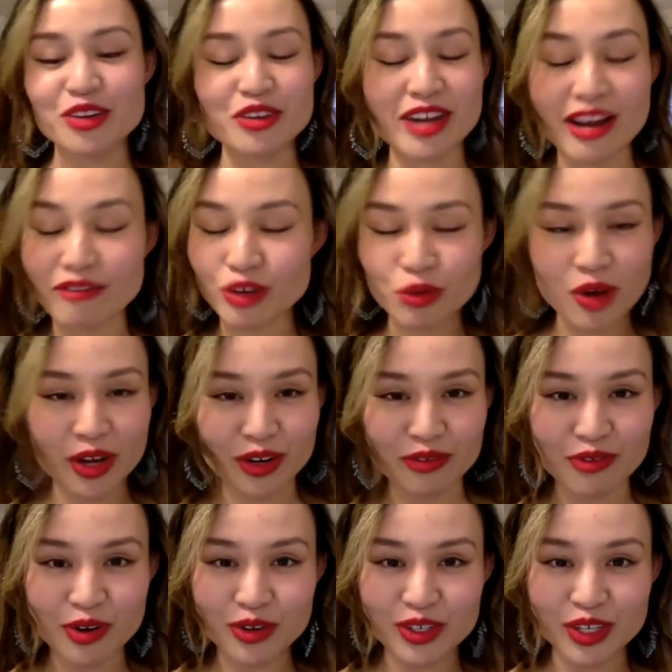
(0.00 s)
You never want your
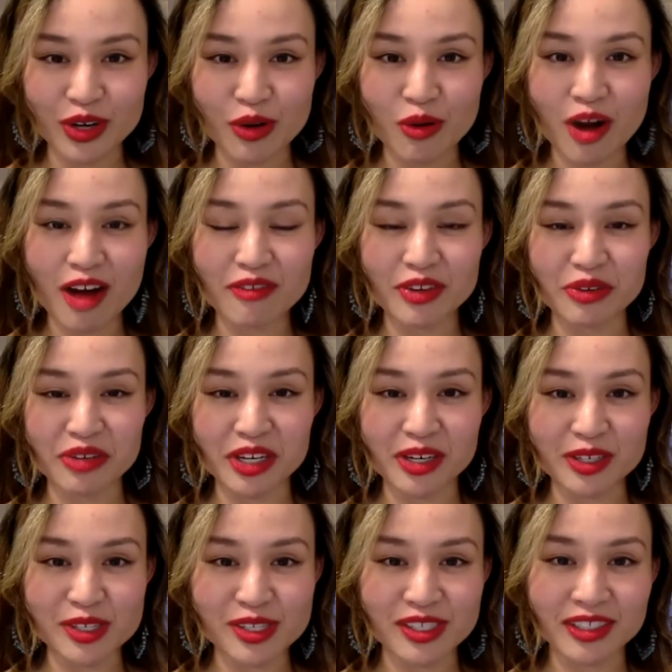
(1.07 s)
phone to go off in
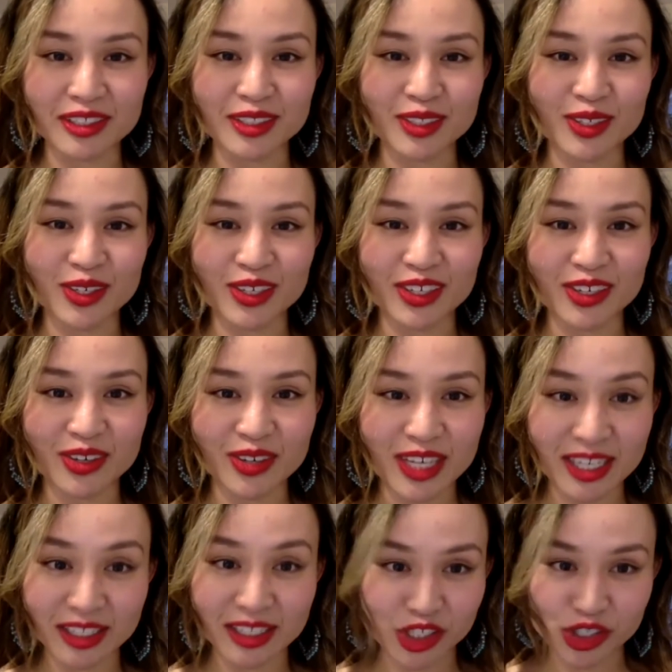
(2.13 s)
rehearsal or
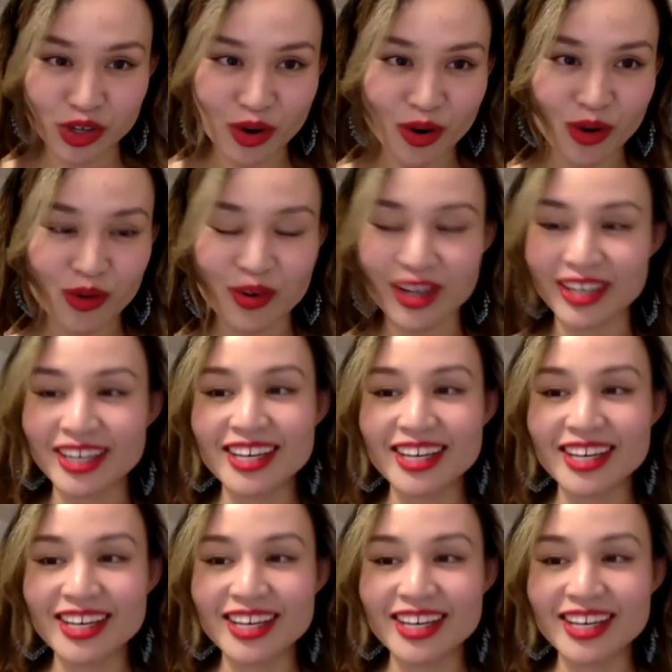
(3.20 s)
in a show and